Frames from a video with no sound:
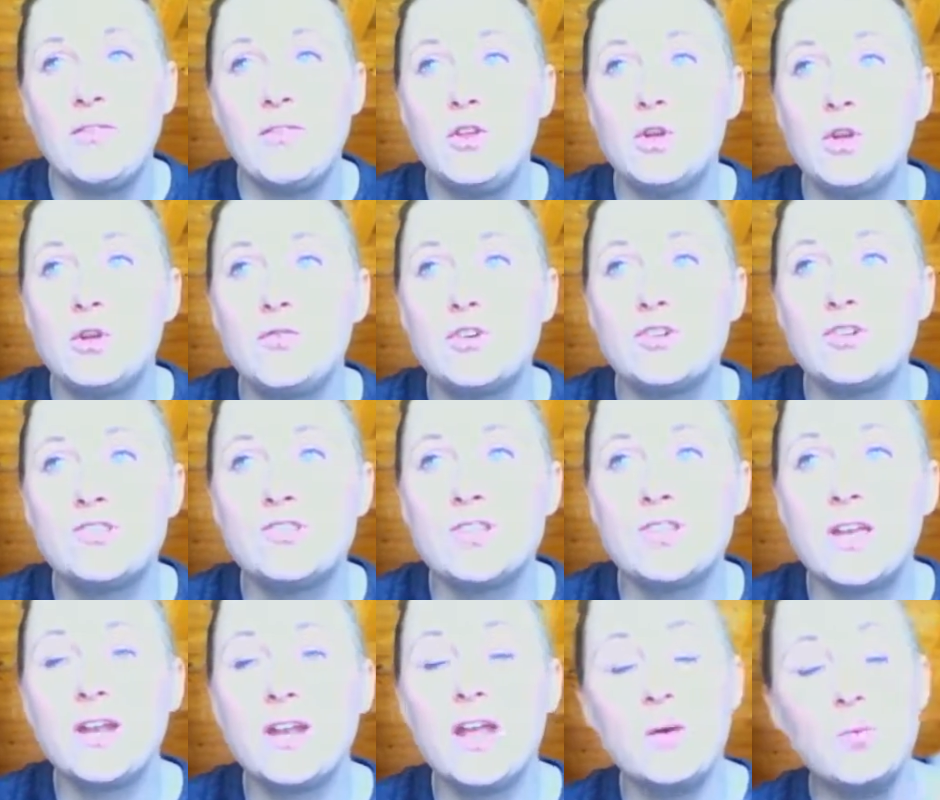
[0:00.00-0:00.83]
And the
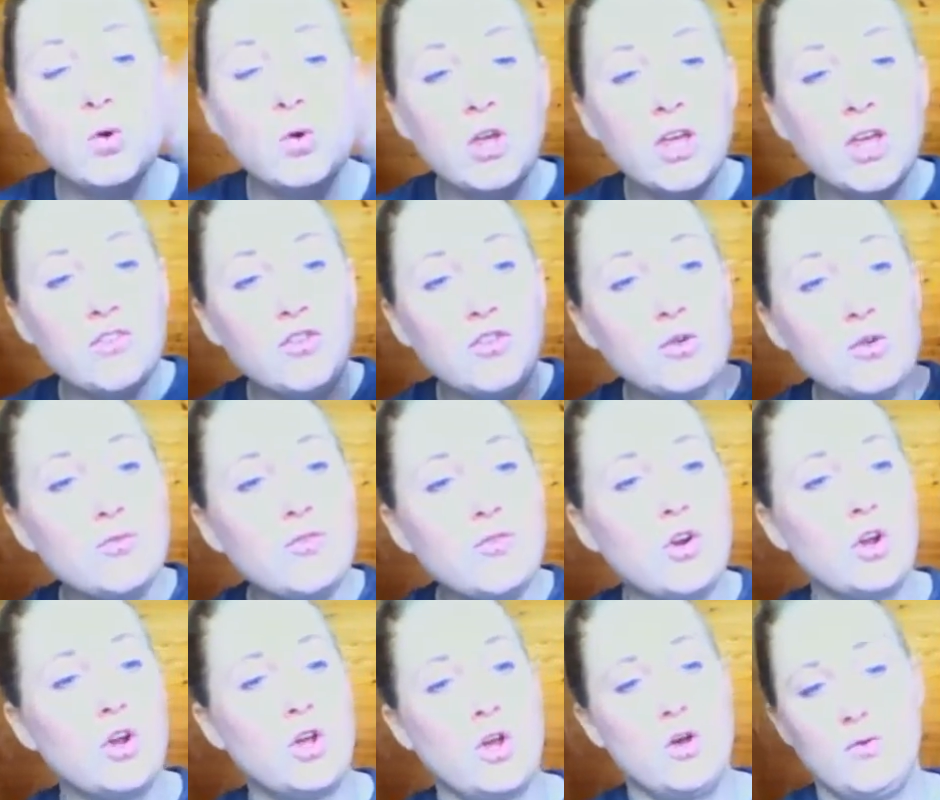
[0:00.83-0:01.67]
universe said, I will give
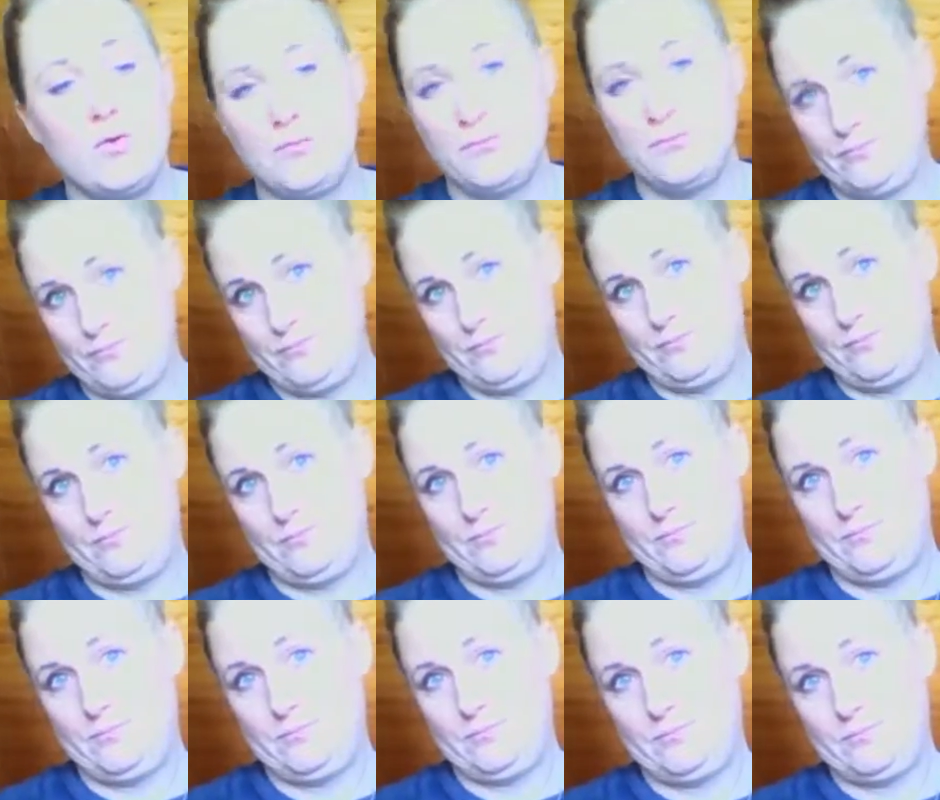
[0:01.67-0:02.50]
you Virgo.
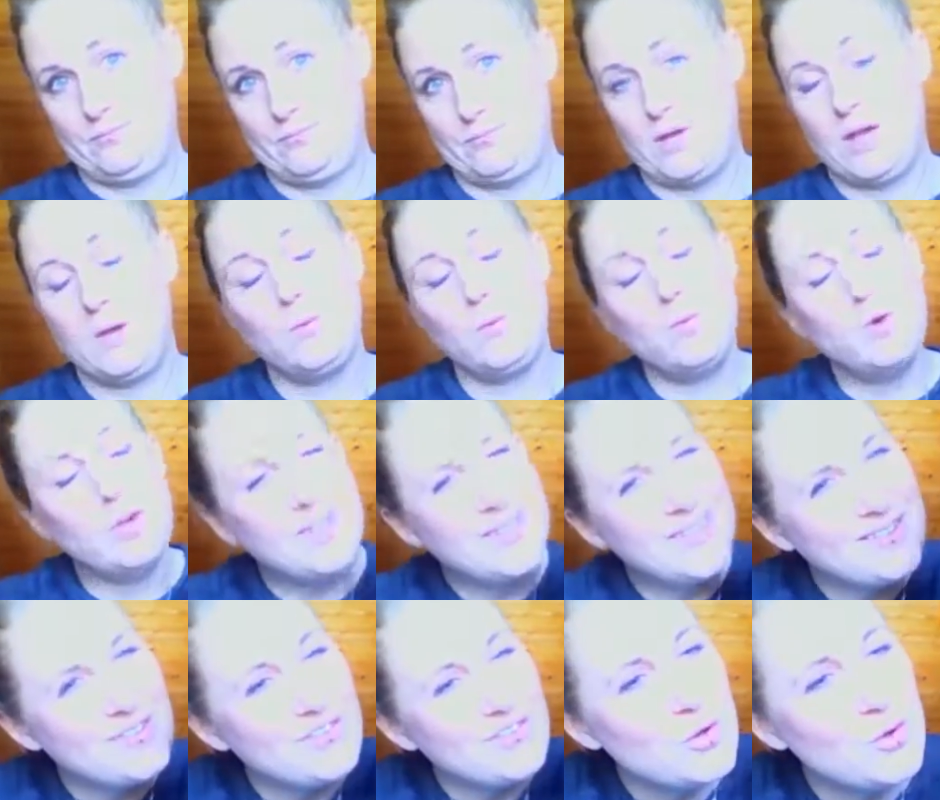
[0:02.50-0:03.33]
I
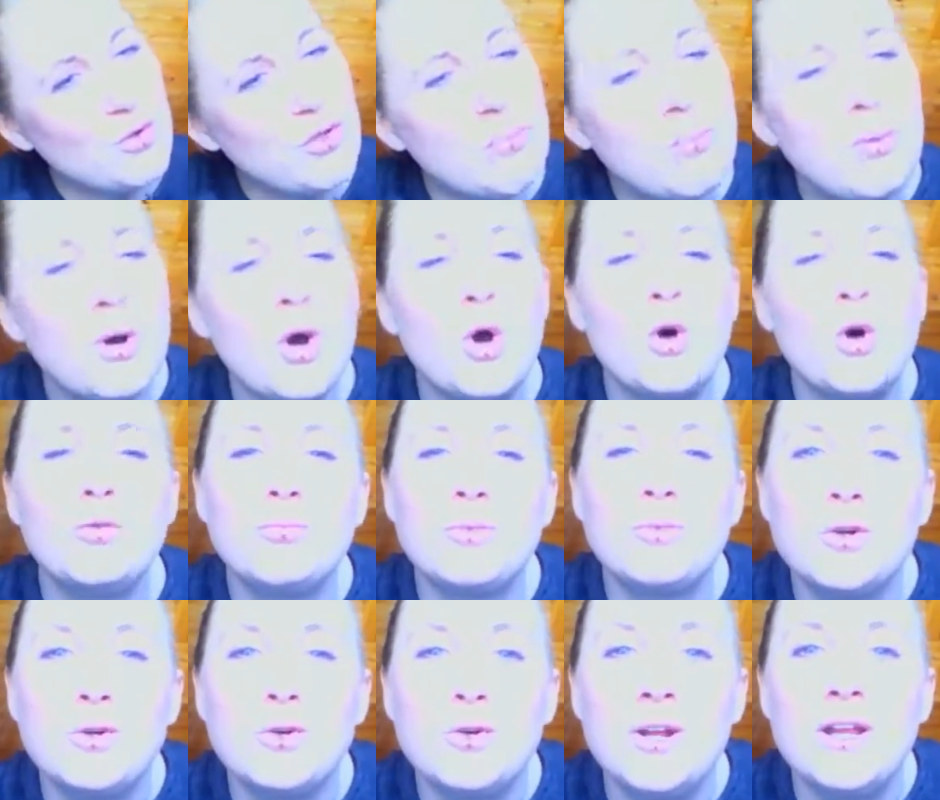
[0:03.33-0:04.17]
will give you the
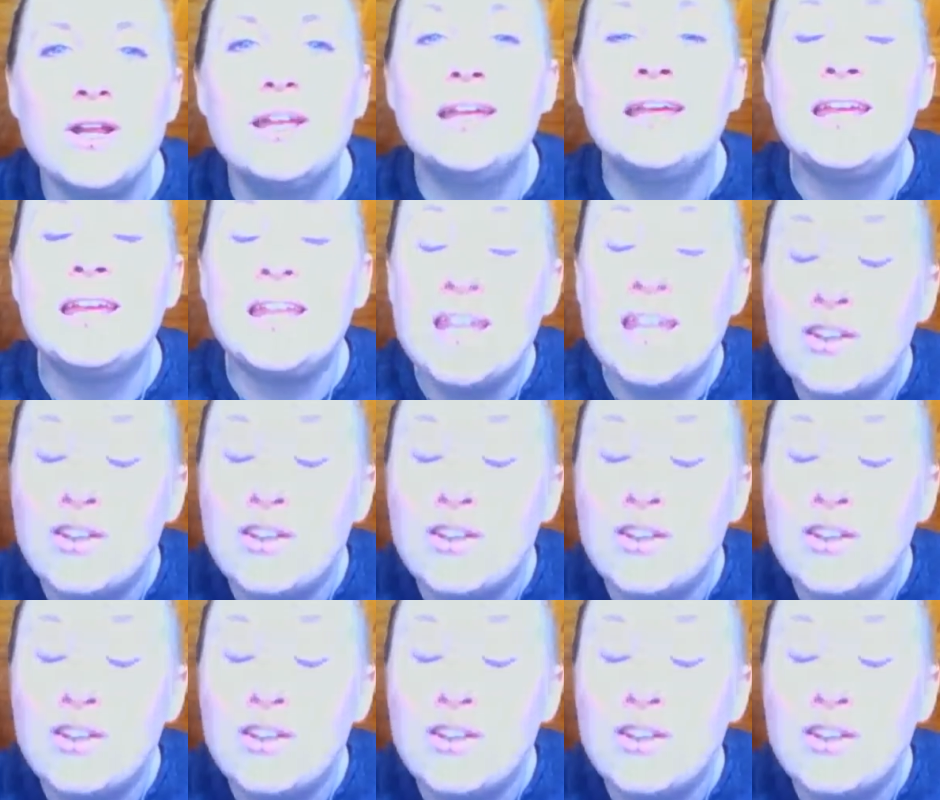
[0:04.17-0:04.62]
bone moon